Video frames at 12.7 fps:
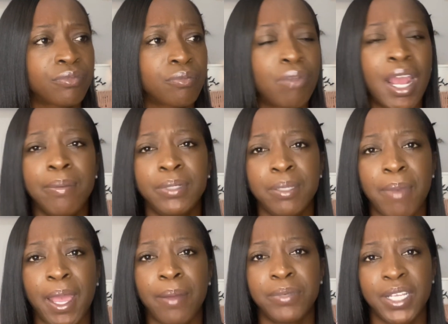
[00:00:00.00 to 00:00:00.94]
Probably
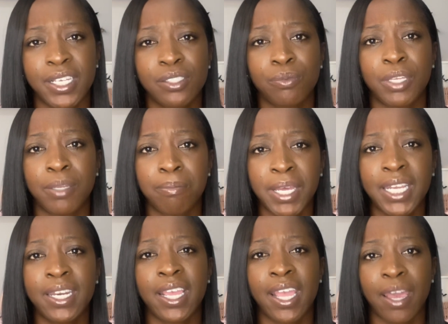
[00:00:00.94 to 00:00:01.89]
by next week,
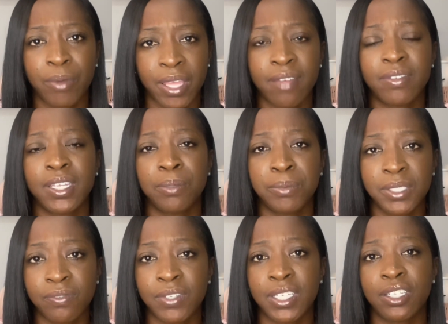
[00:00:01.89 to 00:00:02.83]
Monday, I will have an
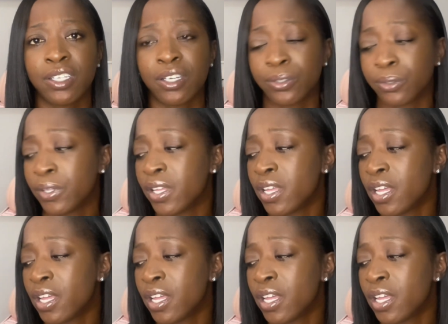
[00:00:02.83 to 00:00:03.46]
empties video